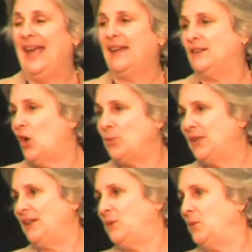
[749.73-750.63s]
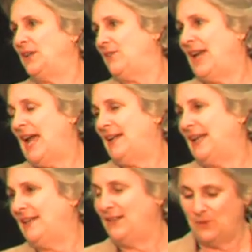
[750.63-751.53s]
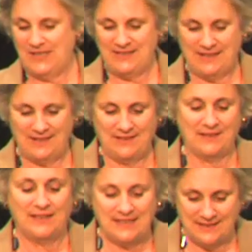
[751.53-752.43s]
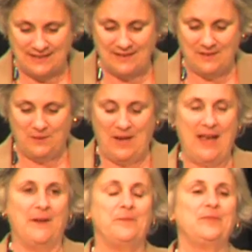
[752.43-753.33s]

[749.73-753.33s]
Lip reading: and nobody would have had any reason to listen. Okay?